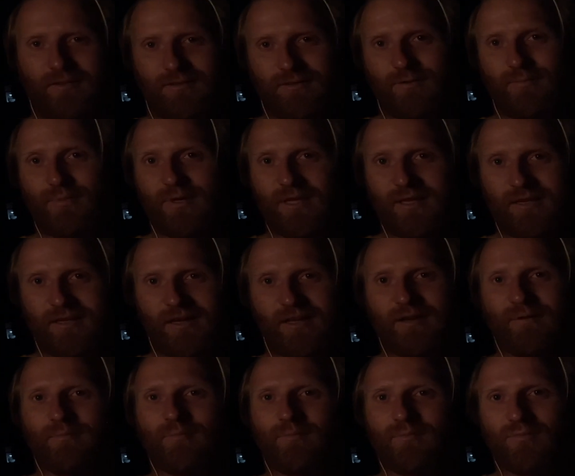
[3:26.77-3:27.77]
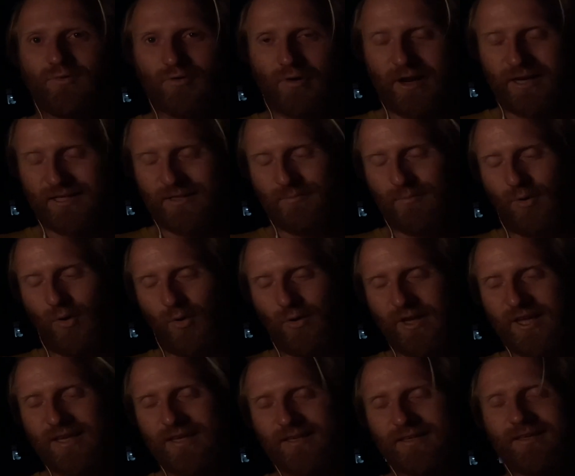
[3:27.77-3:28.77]
to be a great
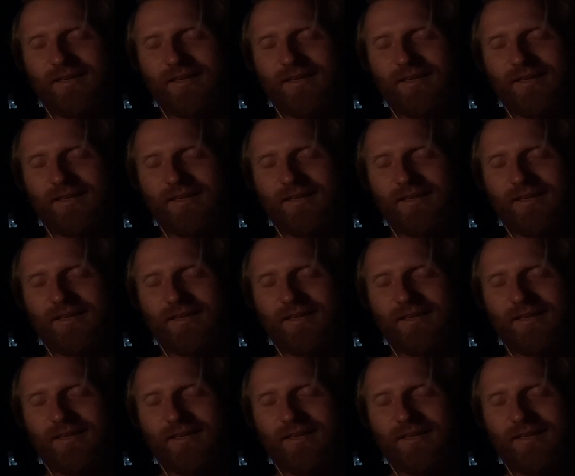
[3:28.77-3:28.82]
employee,